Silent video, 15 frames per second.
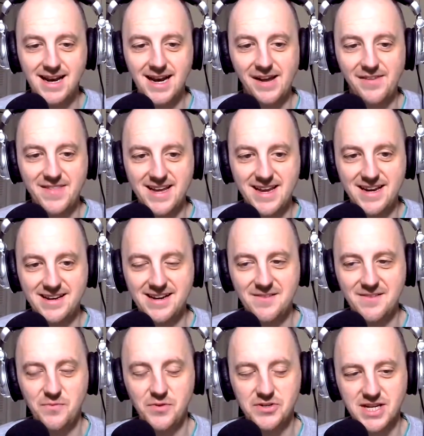and then
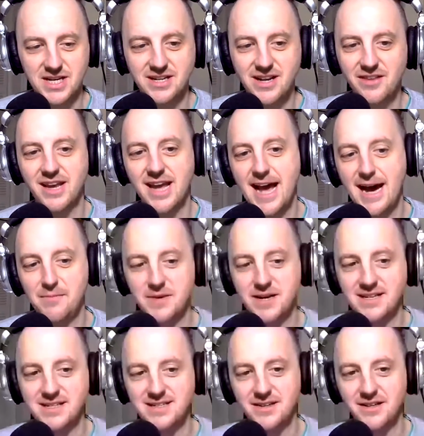there's like nothing
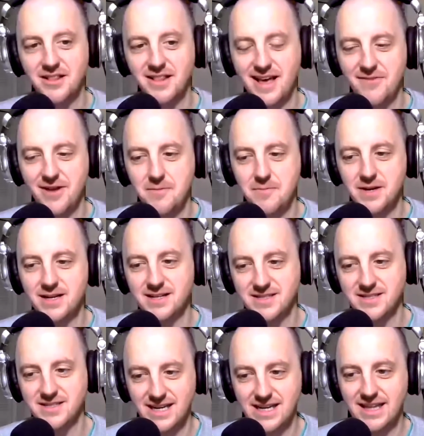happening until 11
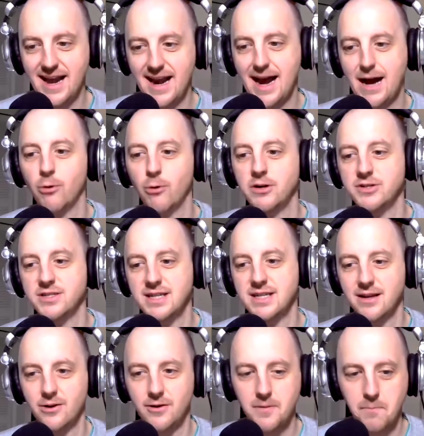because they need that hour just to
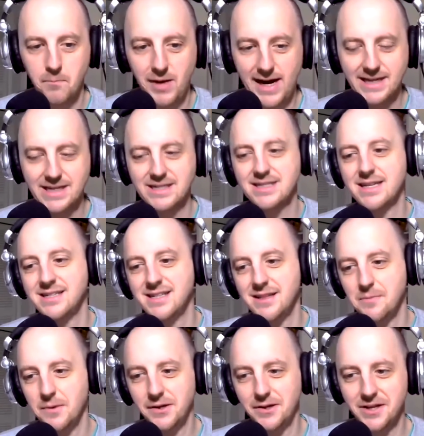get all the bodies into
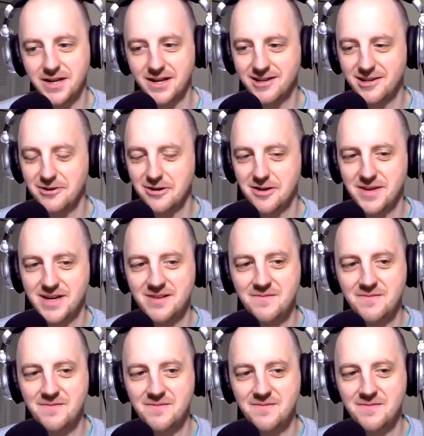the building. You know what I mean?